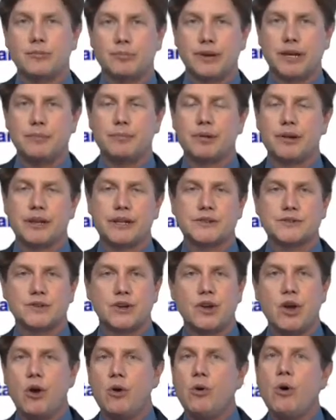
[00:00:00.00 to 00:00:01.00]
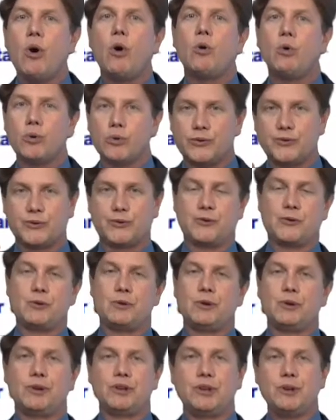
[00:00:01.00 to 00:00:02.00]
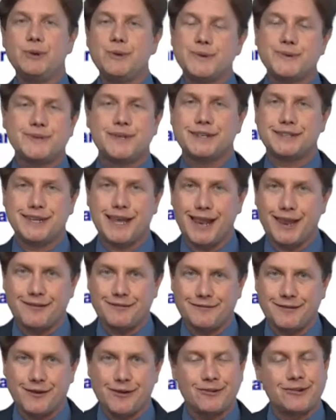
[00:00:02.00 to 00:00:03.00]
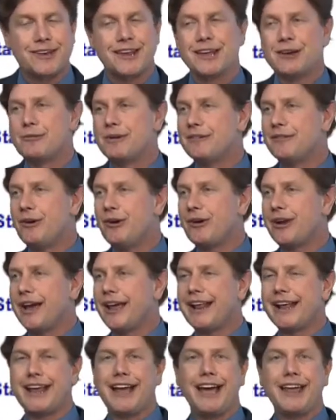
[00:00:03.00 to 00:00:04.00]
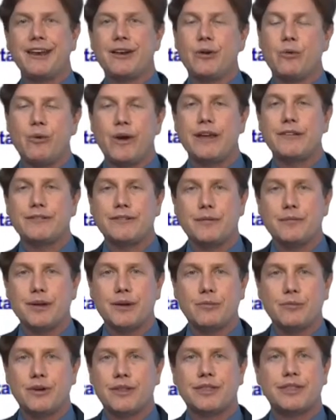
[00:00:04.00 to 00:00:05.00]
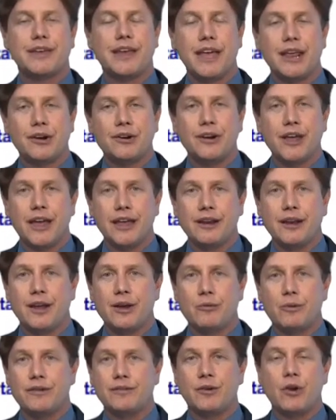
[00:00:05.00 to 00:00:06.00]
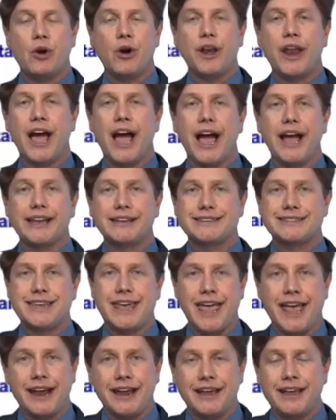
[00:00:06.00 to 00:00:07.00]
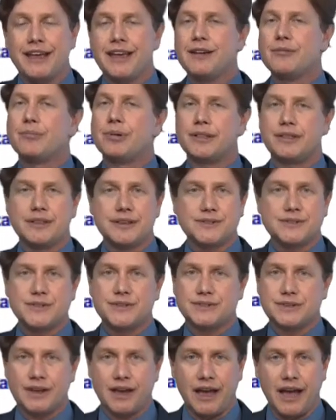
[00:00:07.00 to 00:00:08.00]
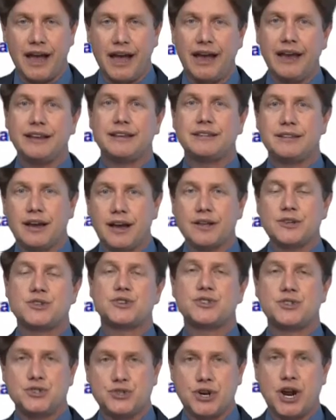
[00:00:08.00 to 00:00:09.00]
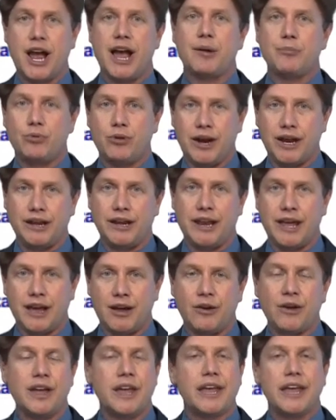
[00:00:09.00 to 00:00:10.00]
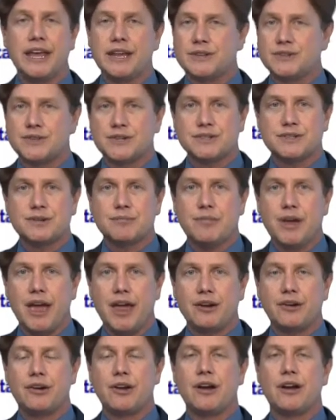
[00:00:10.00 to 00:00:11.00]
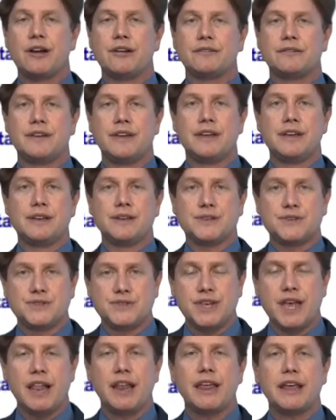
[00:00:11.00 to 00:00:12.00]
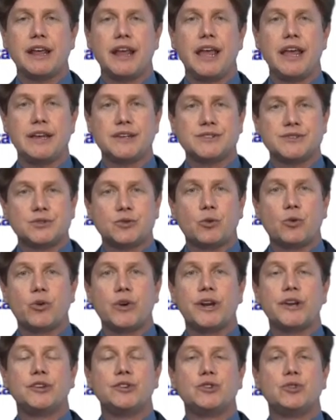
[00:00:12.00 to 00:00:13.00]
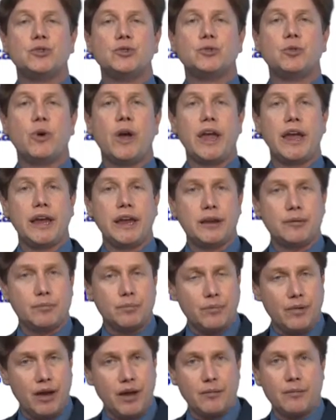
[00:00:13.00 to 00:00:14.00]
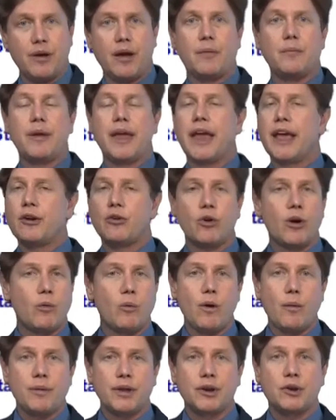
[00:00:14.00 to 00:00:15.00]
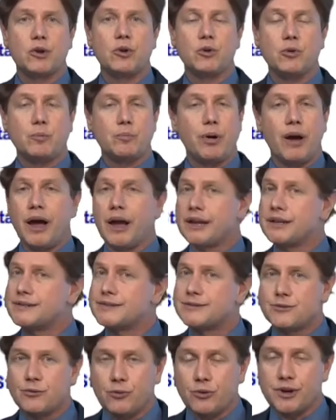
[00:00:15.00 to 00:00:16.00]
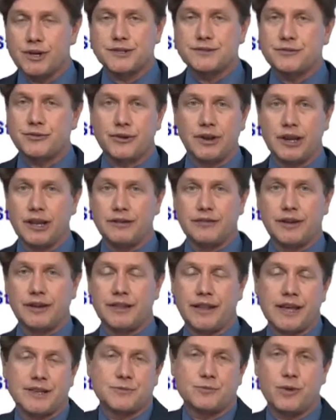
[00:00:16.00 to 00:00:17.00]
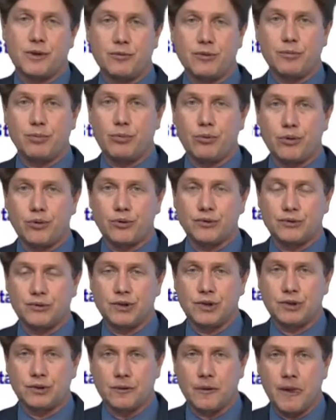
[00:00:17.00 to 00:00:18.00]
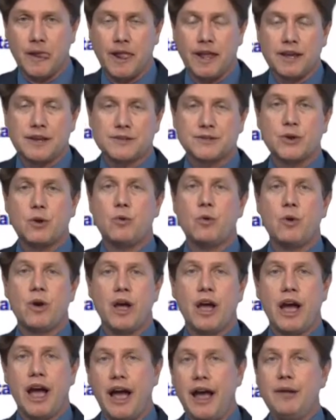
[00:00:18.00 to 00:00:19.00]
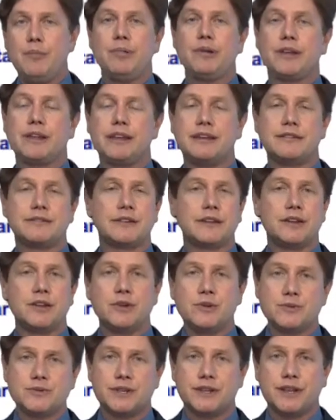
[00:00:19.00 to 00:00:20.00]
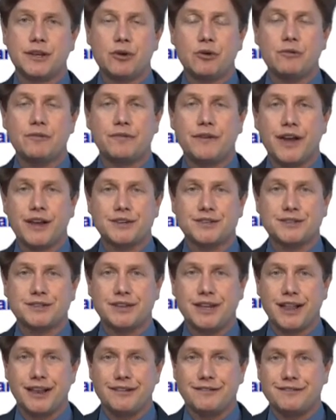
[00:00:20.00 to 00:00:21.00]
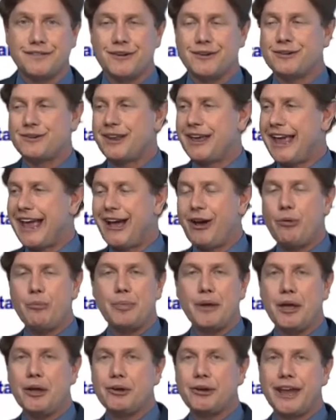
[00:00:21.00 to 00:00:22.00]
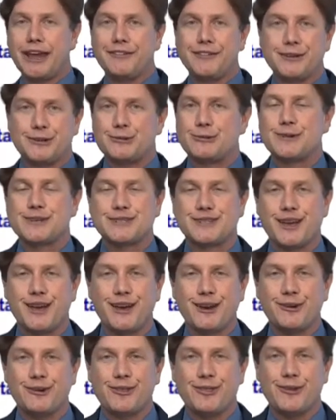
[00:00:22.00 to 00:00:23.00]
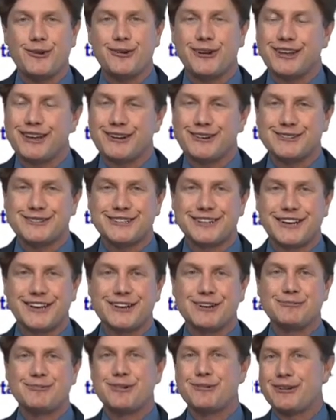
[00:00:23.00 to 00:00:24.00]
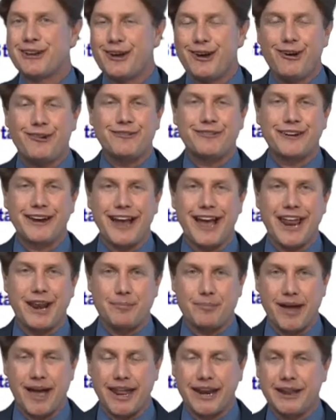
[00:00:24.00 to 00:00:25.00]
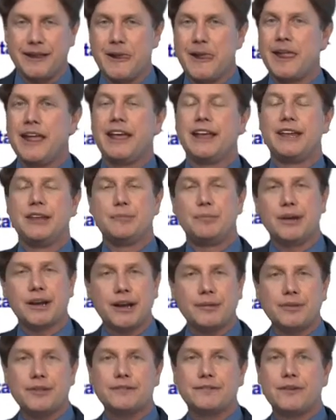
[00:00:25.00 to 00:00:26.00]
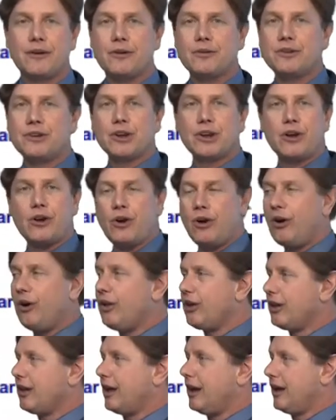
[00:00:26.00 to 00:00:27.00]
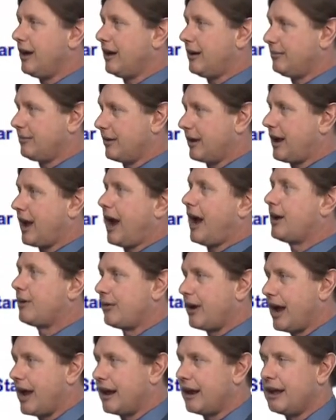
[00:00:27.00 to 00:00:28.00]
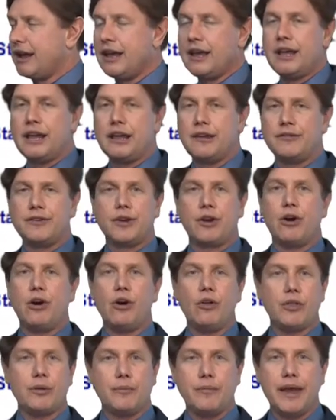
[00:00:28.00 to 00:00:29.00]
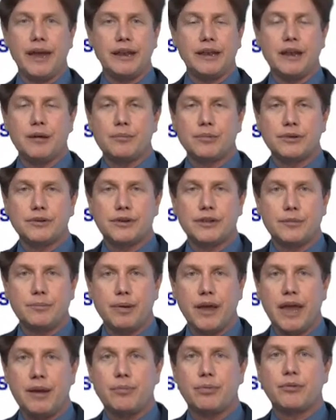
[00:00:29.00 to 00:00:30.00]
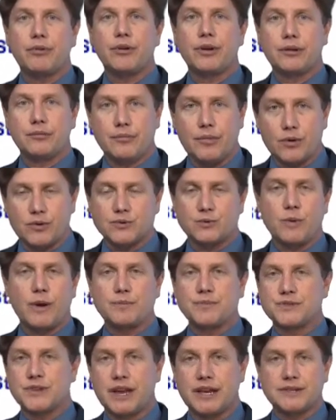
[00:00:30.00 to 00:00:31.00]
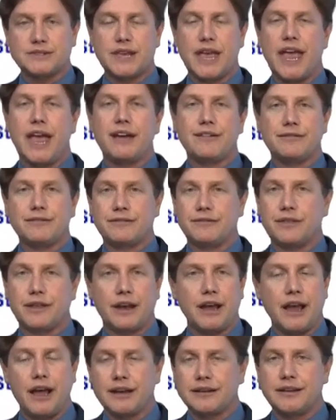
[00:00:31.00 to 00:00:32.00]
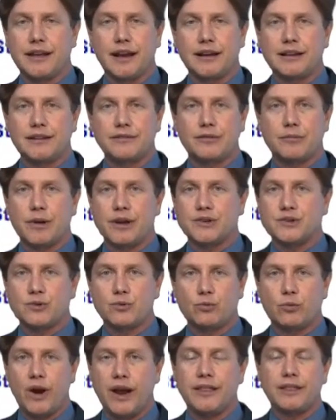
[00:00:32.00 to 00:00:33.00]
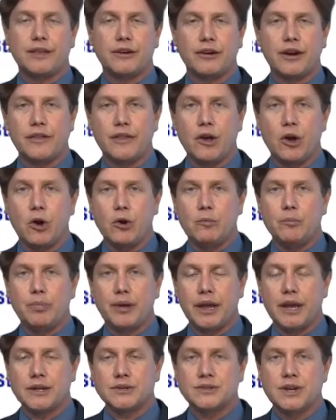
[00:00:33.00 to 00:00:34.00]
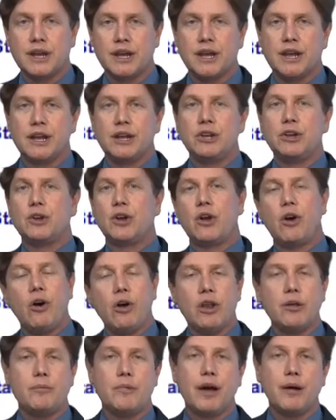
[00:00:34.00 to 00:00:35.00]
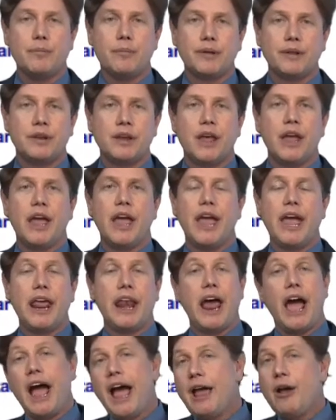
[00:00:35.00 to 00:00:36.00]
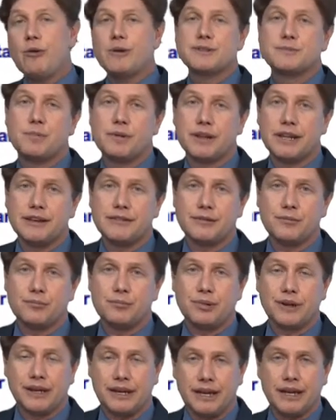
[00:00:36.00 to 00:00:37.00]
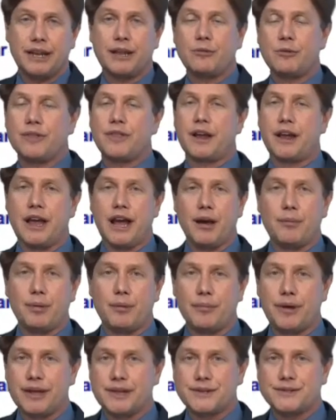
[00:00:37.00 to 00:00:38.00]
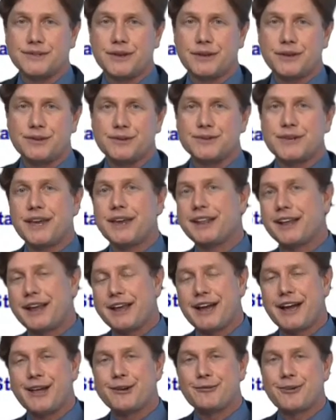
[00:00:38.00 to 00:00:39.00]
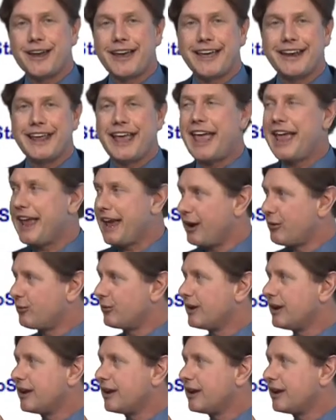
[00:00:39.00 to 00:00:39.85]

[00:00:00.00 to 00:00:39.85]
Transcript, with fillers: tell people is go old school, use the telephone. We've all kind of gotten away from it with the internet, we've gone high tech, but this is a high touch job right now. It's just a matter of selling a story to a, um, a man or a woman who buys stories for a living. That's what reporters do. So I believe in using the old fashioned telephone. Al Bell gave it to us 130 years ago, but we all forgot about it you pick up the phone, you call uh, Conrad. If you call the main number to the paper, and most websites have the contact information right there on the homepage, you call them up, and, and I always believe in beginning with a compliment. So you say to Conrad, hey, I